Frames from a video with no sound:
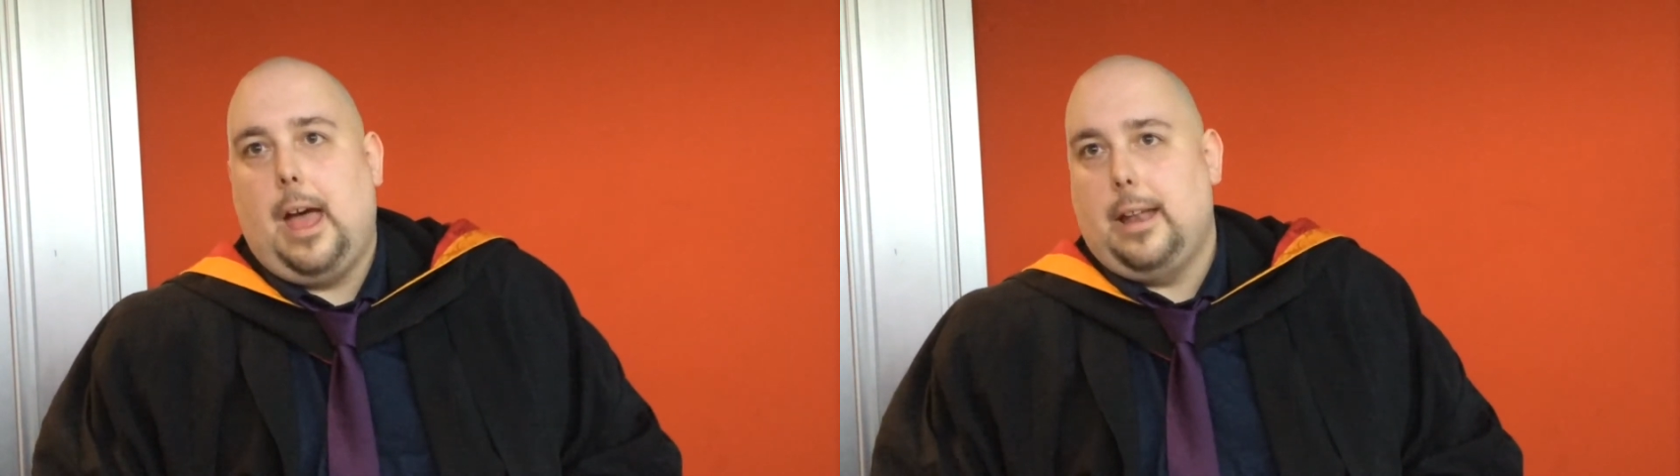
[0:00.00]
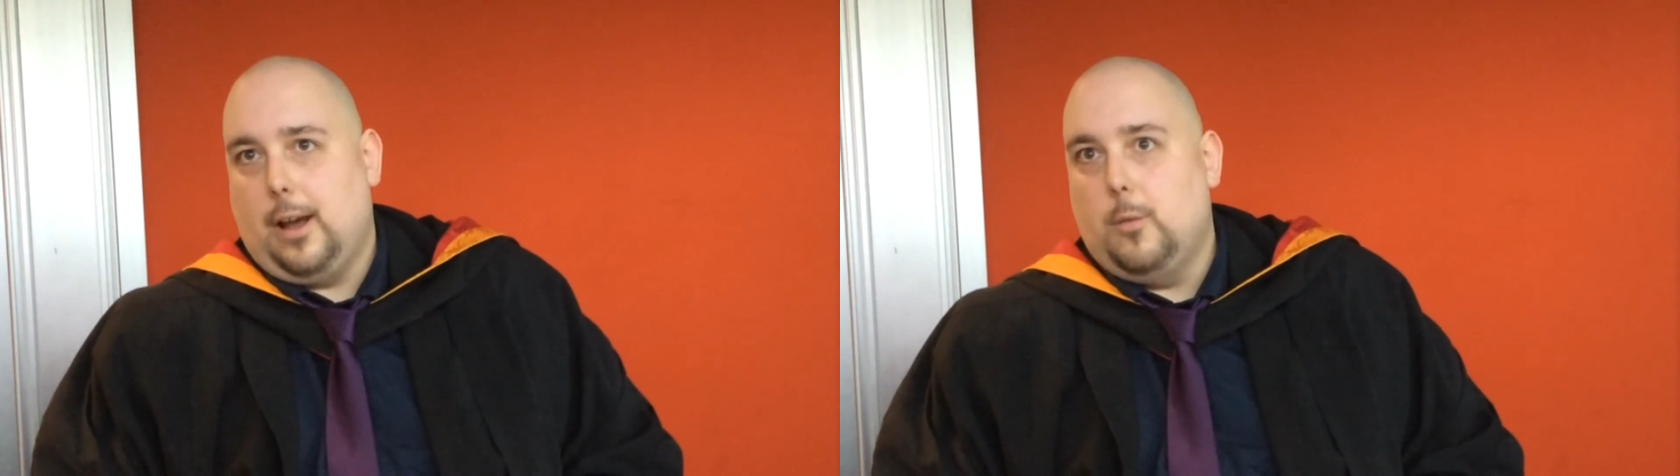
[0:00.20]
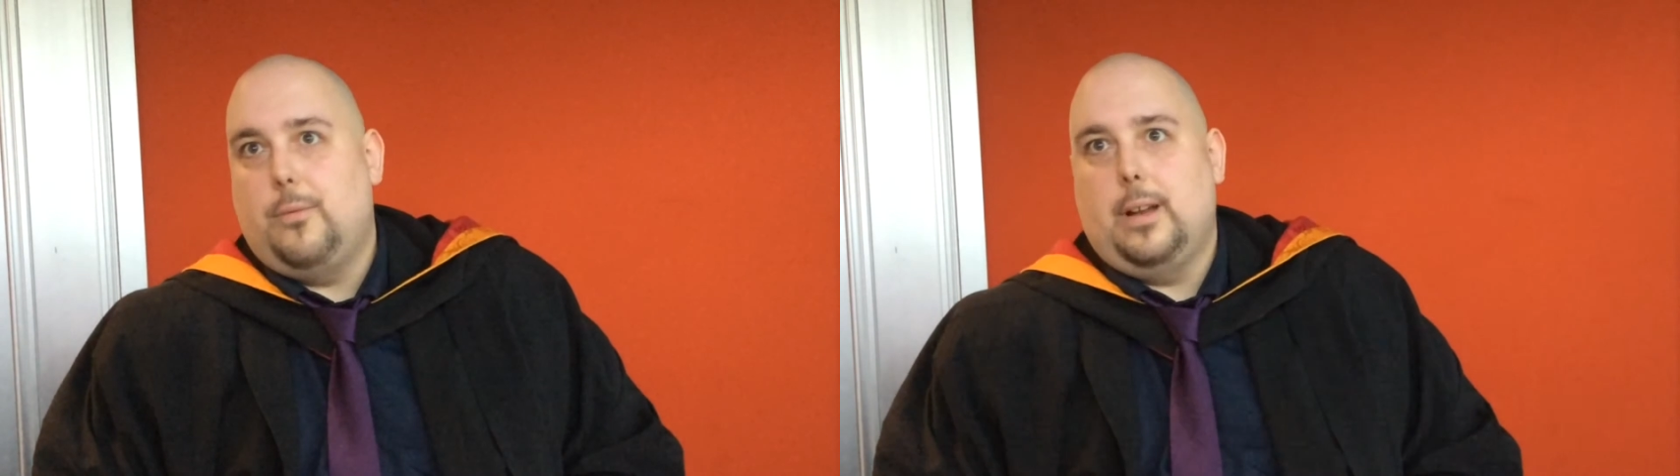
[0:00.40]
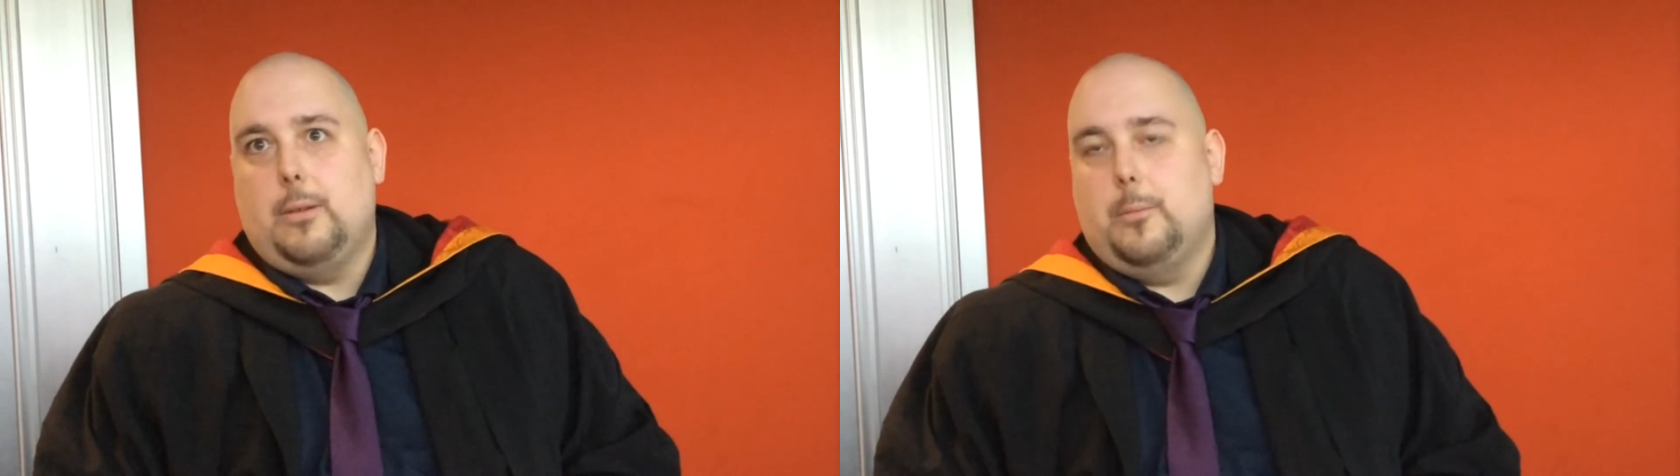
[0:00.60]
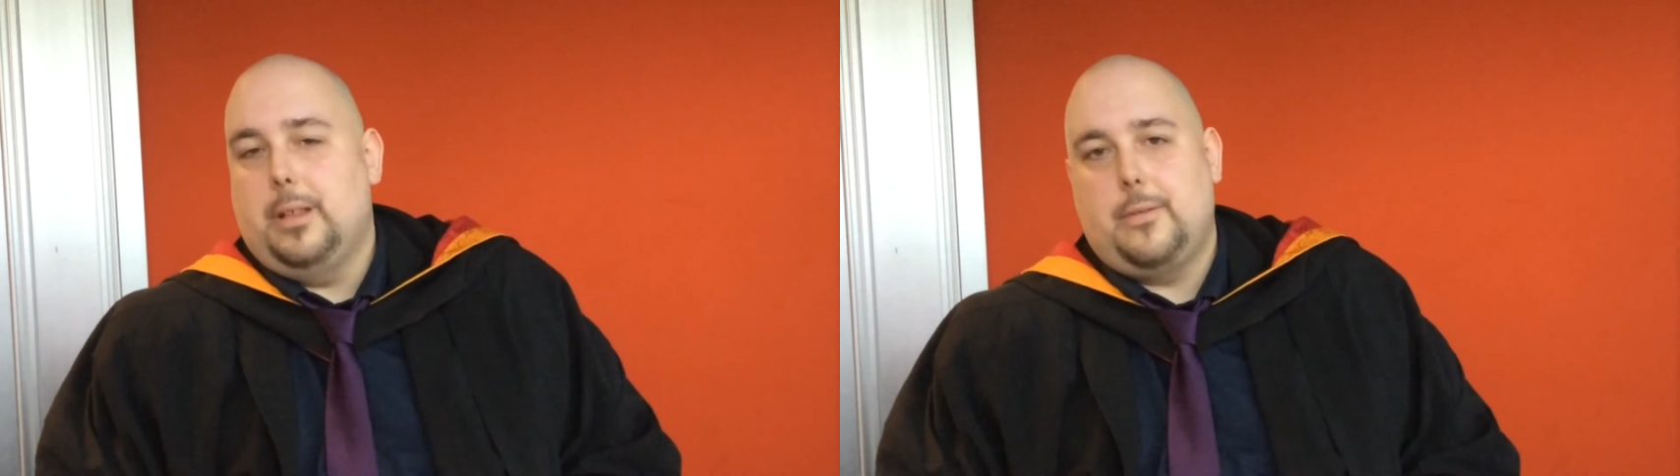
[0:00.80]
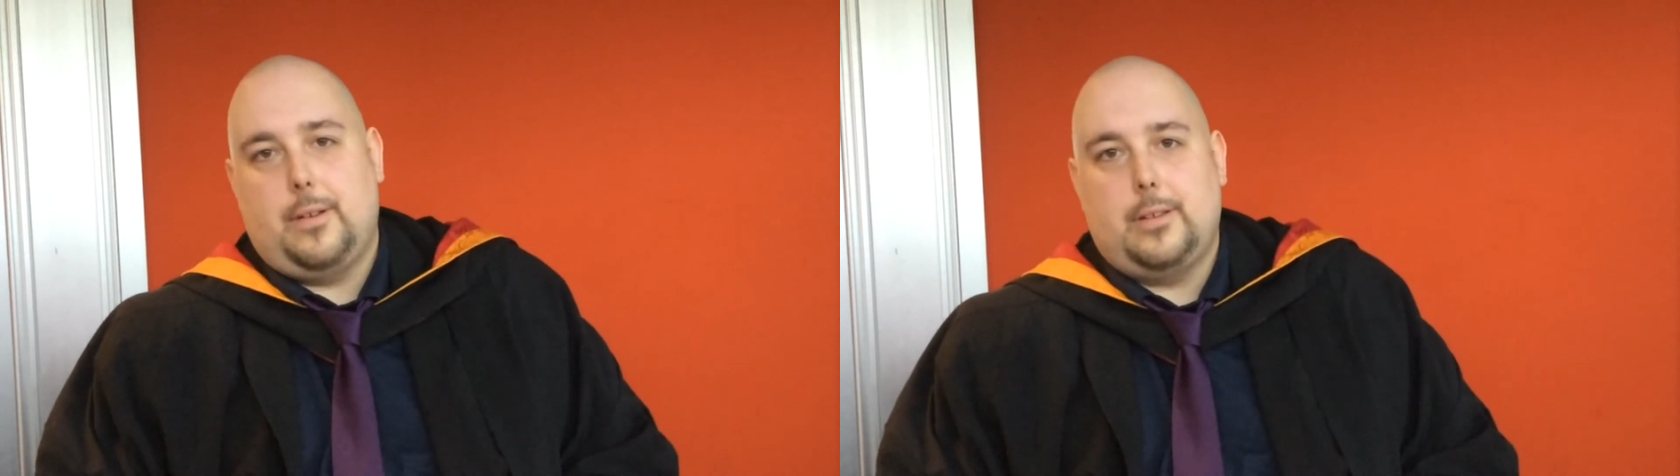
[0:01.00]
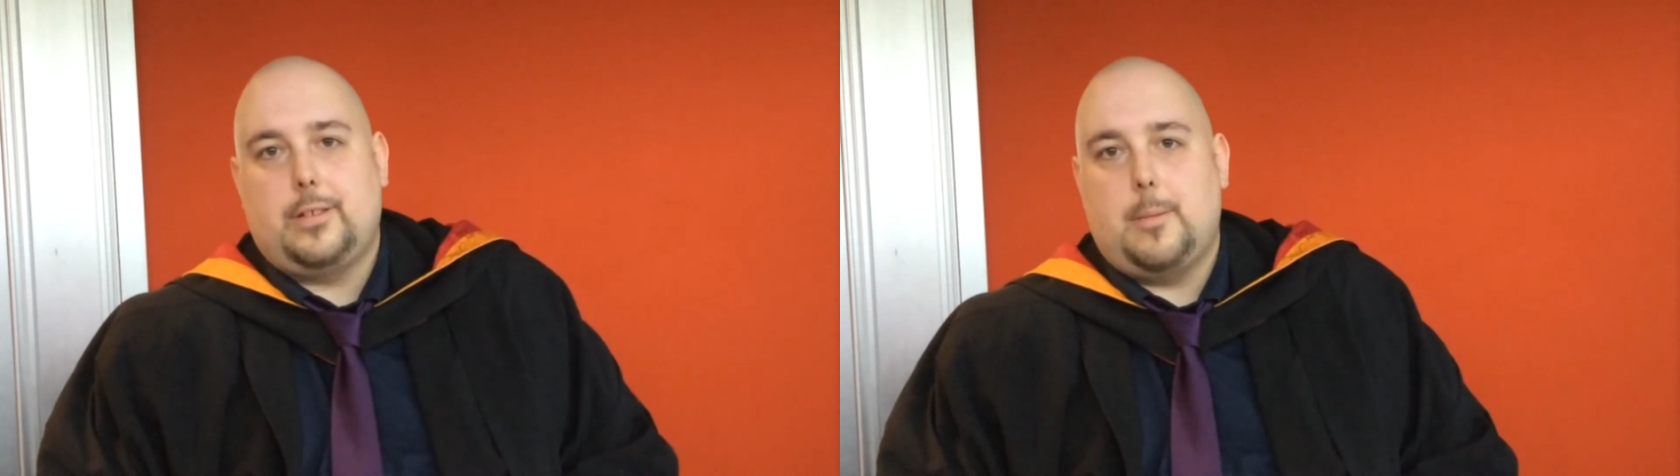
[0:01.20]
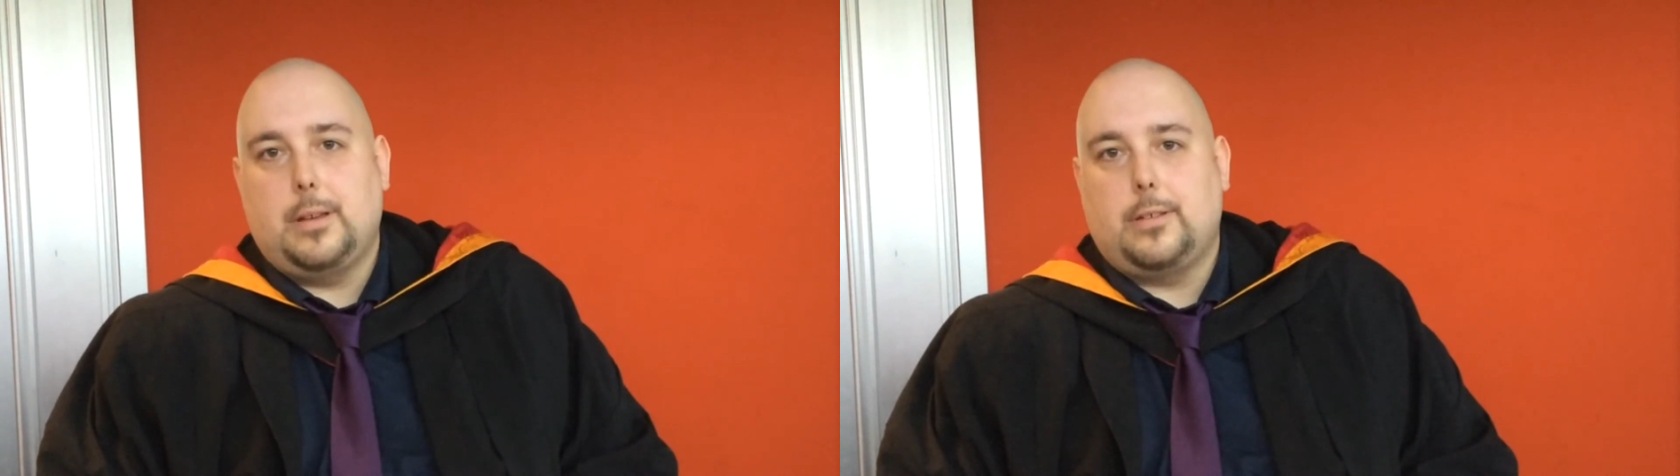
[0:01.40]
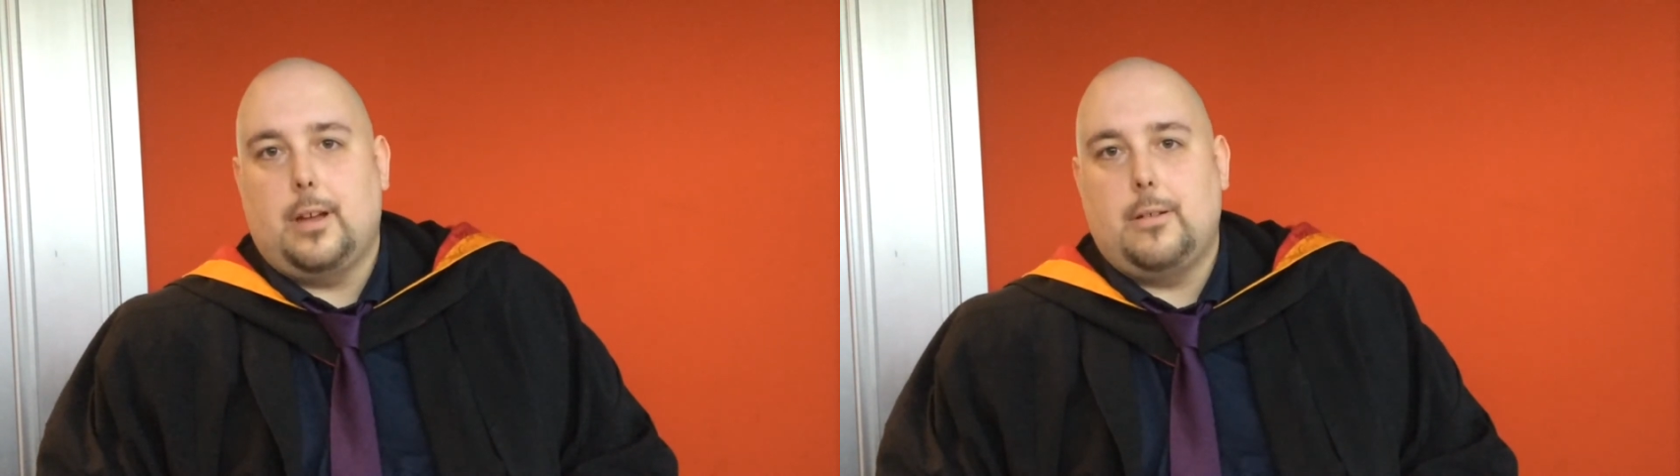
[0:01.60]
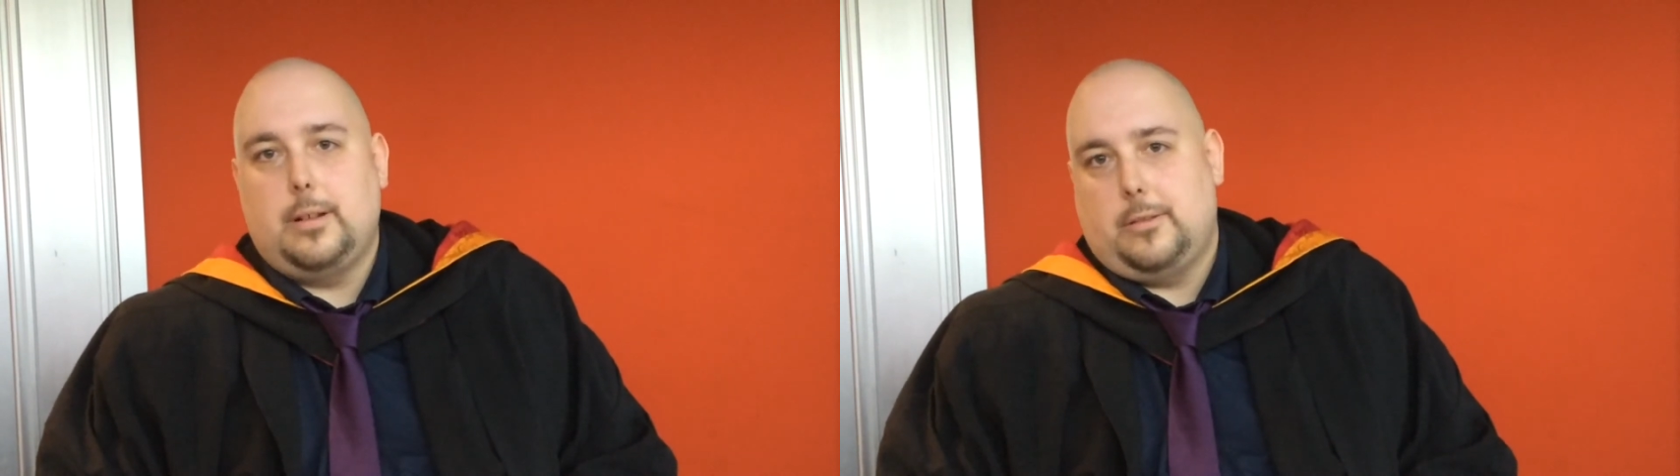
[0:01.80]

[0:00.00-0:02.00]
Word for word: and hopefully it will be the first stepping stone